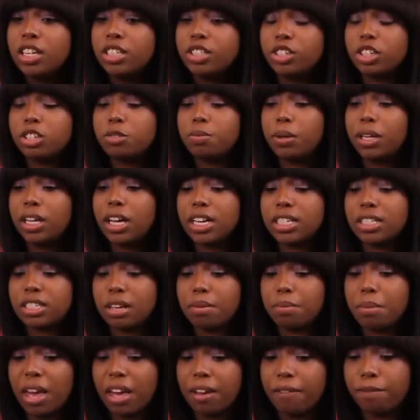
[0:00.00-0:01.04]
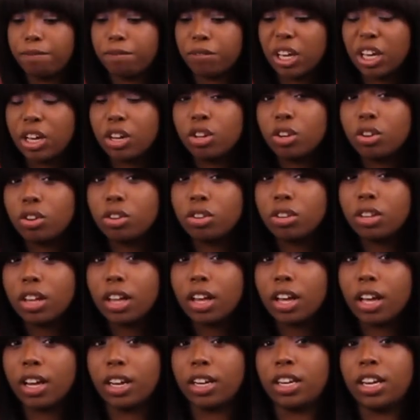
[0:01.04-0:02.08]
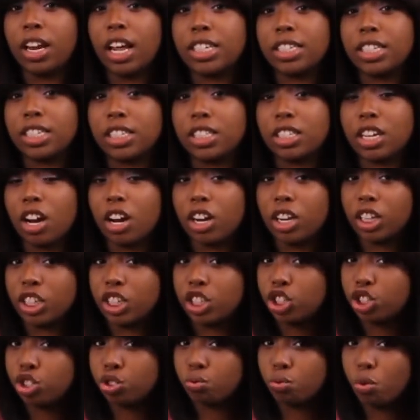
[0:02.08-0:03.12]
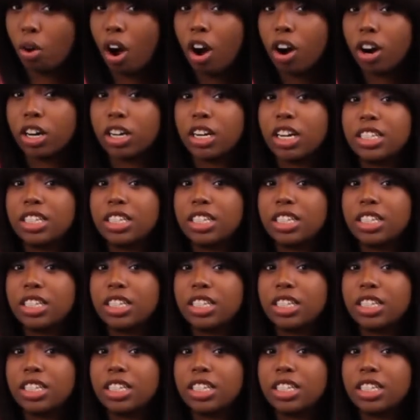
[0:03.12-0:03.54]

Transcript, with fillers: just because it may feel necessarily stronger